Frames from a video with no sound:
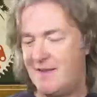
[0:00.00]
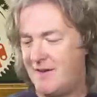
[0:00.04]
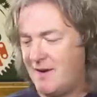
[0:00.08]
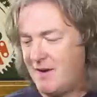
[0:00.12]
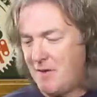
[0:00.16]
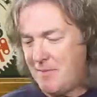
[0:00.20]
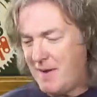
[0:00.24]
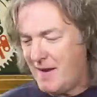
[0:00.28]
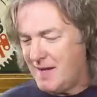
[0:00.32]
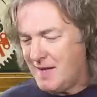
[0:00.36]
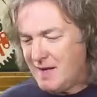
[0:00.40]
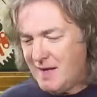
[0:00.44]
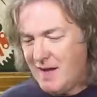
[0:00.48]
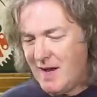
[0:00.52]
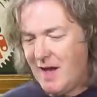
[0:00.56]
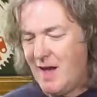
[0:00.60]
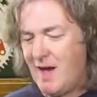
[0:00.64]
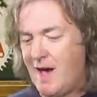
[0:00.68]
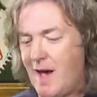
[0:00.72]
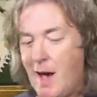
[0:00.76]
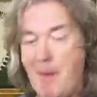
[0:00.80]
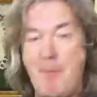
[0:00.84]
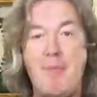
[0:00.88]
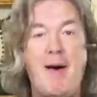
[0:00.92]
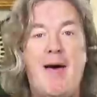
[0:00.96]
There are many
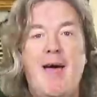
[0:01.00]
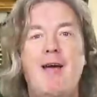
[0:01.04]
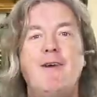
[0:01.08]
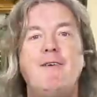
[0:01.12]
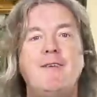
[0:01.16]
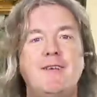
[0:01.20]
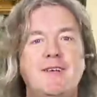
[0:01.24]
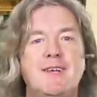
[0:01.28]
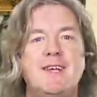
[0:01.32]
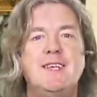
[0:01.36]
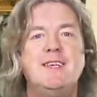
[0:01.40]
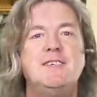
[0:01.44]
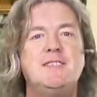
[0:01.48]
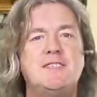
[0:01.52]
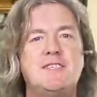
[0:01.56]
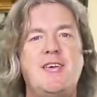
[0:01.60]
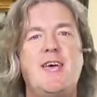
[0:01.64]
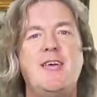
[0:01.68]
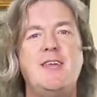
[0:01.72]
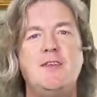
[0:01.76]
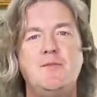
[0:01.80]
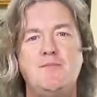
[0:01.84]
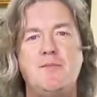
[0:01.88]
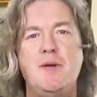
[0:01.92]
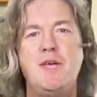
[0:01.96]
apparently
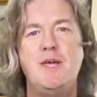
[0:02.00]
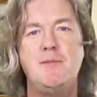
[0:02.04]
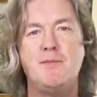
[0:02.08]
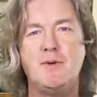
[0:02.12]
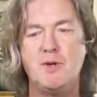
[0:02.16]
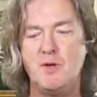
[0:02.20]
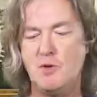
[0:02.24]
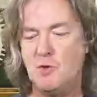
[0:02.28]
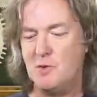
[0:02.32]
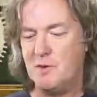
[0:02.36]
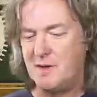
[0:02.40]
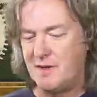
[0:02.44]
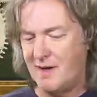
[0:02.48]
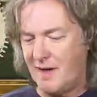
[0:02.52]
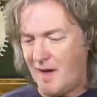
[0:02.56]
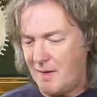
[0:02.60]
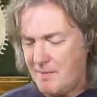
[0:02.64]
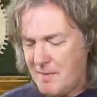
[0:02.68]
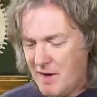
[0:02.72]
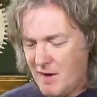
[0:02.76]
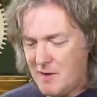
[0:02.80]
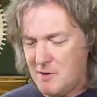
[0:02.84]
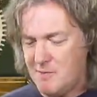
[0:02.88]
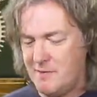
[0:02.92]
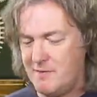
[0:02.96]
sane people who will
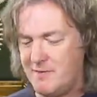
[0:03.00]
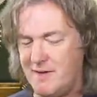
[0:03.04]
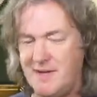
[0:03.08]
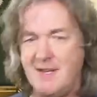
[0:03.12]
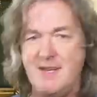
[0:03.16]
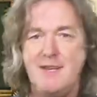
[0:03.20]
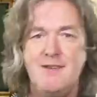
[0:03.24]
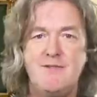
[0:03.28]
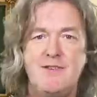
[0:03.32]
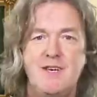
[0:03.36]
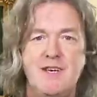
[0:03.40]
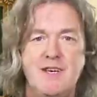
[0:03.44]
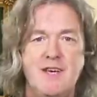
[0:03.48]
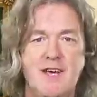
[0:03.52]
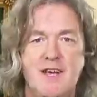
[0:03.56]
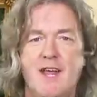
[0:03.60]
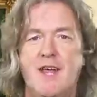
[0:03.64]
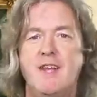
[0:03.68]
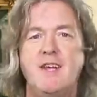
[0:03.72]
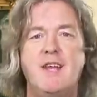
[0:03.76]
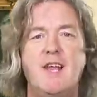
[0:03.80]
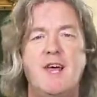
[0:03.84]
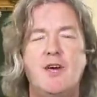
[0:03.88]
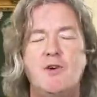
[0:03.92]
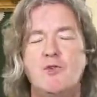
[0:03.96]
come home of an evening and
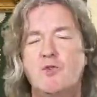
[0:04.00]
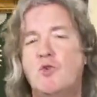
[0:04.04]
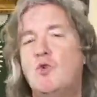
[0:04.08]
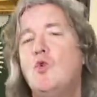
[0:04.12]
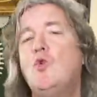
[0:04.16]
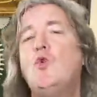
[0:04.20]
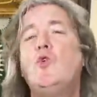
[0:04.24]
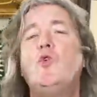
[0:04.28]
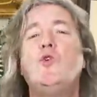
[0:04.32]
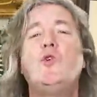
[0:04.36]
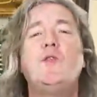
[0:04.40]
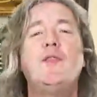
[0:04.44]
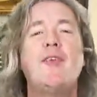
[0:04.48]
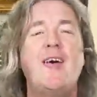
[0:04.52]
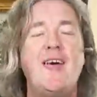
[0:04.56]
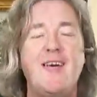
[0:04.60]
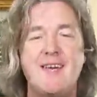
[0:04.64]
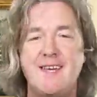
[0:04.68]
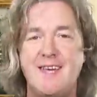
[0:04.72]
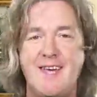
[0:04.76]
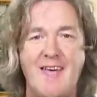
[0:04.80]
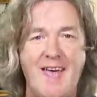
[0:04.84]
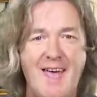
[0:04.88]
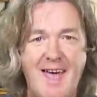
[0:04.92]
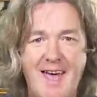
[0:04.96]
unload all
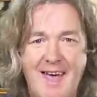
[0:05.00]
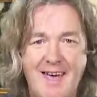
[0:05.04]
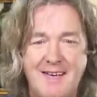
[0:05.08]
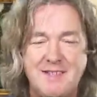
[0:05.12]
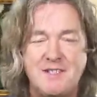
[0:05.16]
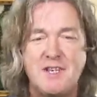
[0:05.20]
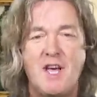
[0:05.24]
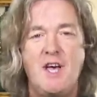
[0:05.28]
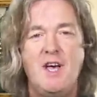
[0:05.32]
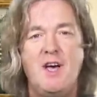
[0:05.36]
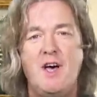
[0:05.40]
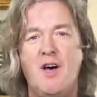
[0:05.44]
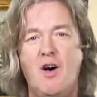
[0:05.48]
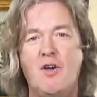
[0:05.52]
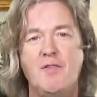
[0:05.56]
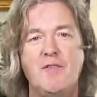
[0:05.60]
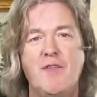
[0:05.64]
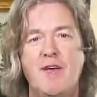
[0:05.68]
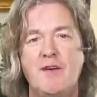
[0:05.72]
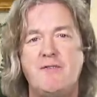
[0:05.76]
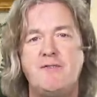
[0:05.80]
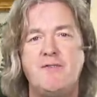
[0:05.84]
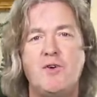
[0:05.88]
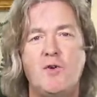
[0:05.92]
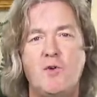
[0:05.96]
their cares on
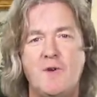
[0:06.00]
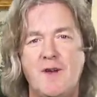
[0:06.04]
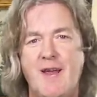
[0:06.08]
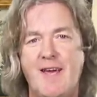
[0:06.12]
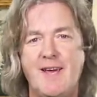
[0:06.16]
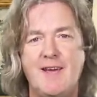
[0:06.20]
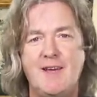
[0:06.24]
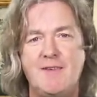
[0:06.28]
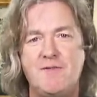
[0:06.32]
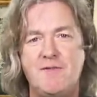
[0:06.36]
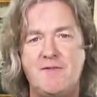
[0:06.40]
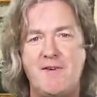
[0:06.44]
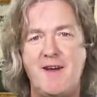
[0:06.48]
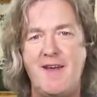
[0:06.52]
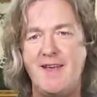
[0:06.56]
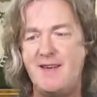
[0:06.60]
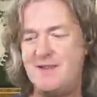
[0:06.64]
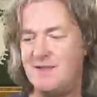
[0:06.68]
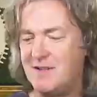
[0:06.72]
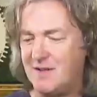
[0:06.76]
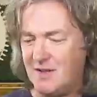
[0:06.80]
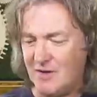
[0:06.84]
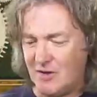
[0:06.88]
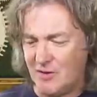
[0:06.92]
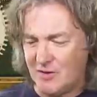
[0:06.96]
their four-legged
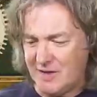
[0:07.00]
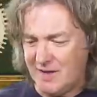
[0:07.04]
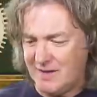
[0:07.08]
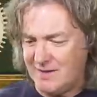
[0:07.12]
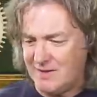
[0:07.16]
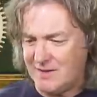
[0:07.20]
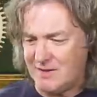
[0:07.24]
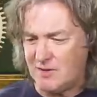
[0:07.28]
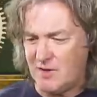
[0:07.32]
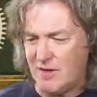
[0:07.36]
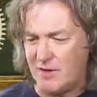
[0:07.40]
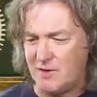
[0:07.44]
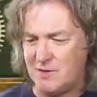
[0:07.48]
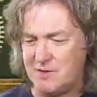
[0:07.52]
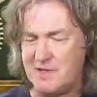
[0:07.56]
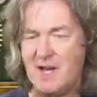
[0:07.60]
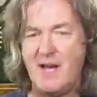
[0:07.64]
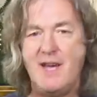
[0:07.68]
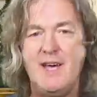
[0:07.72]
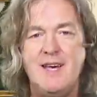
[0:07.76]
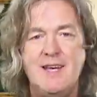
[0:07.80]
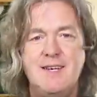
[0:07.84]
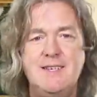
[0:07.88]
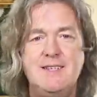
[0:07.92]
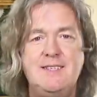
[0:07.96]
friend and look into those
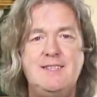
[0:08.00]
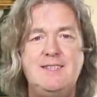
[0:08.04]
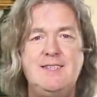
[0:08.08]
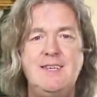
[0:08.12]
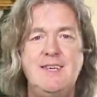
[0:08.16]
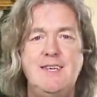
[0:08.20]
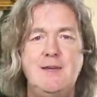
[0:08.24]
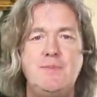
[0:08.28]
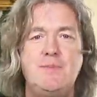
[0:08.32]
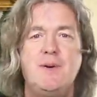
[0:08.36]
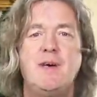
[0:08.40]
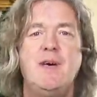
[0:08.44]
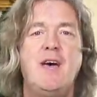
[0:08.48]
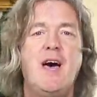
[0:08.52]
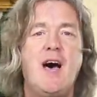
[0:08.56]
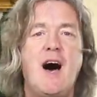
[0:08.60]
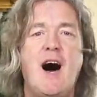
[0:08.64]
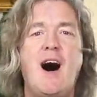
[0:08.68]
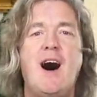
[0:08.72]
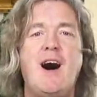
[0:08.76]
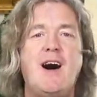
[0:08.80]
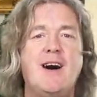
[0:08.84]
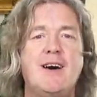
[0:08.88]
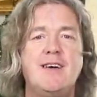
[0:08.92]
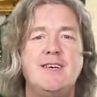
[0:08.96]
deep
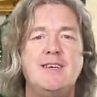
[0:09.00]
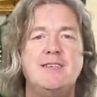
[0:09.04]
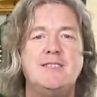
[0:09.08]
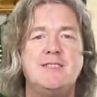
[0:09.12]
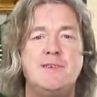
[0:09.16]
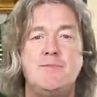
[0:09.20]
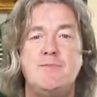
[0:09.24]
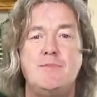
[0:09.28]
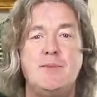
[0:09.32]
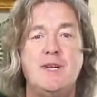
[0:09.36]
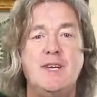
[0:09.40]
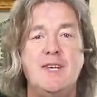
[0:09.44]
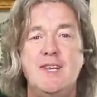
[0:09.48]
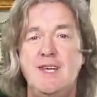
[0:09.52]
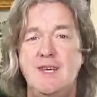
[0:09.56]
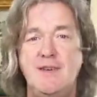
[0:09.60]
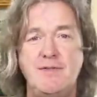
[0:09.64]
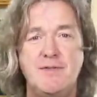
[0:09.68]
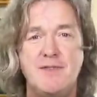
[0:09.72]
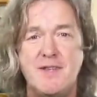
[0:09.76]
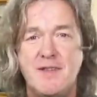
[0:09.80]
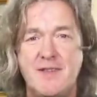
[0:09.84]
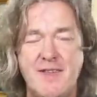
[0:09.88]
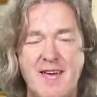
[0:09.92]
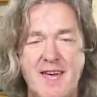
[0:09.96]
eyes and
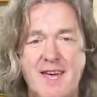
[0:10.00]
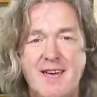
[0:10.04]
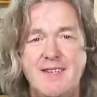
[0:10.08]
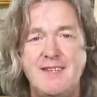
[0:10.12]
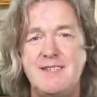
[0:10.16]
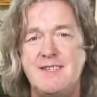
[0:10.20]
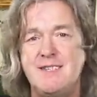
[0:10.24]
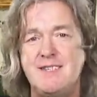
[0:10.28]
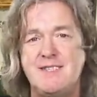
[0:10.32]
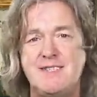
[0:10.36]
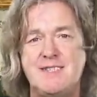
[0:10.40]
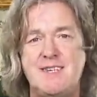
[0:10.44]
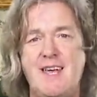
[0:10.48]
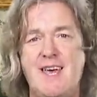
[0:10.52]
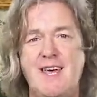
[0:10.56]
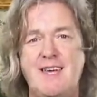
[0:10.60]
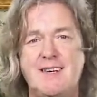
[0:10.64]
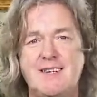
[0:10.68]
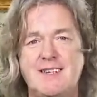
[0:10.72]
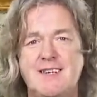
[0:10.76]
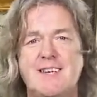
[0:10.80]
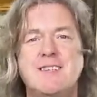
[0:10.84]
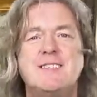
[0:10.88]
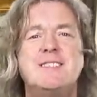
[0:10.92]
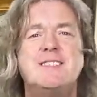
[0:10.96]
believe that they
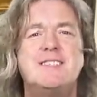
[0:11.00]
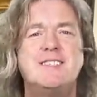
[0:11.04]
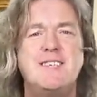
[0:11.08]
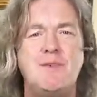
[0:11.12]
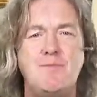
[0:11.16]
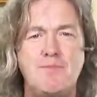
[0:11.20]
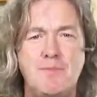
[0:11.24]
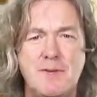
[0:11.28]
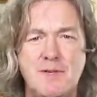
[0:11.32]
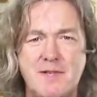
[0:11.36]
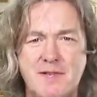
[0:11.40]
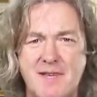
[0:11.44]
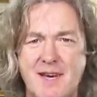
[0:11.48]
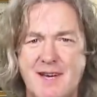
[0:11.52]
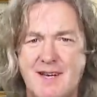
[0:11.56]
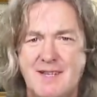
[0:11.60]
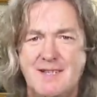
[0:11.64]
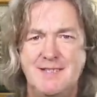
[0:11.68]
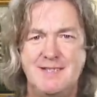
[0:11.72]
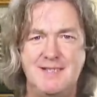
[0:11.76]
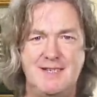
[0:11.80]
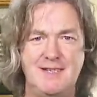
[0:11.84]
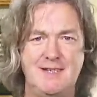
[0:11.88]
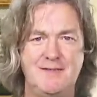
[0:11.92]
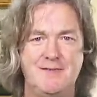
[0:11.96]
understand,
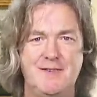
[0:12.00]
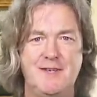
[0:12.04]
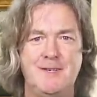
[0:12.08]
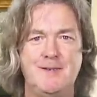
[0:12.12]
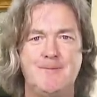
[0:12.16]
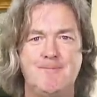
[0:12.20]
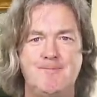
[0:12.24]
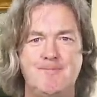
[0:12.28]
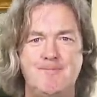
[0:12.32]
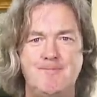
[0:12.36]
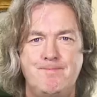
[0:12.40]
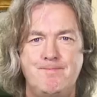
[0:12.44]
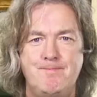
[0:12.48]
sympathise even.